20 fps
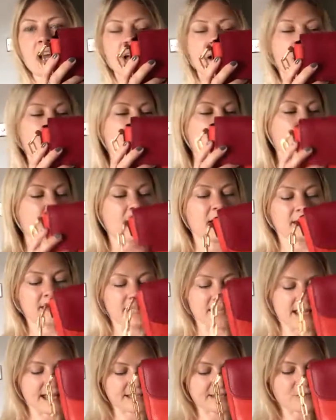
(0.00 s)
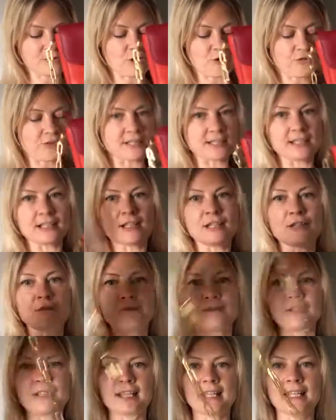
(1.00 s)
Um, and it has got this
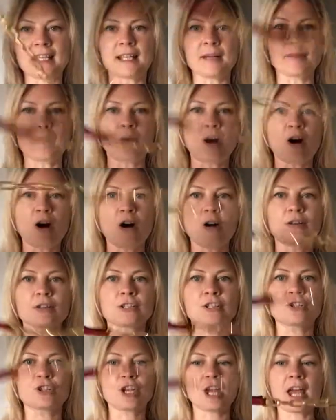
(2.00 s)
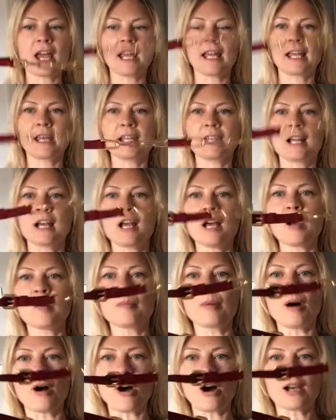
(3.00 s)
lovely part chain,
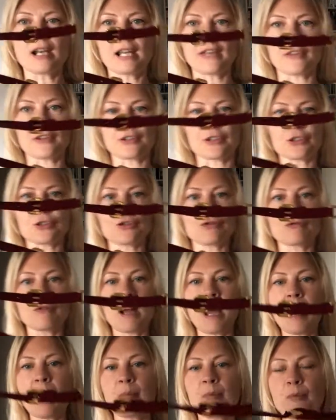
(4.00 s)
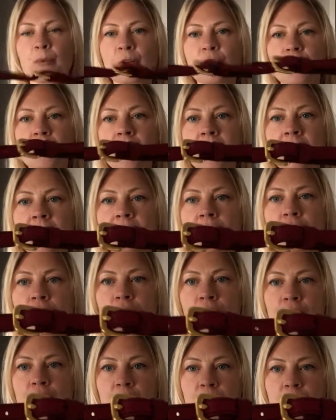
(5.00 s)
part leather strap, which is
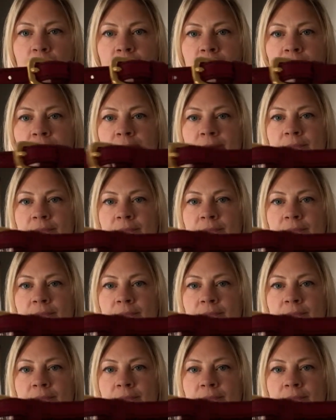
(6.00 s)
adjustable.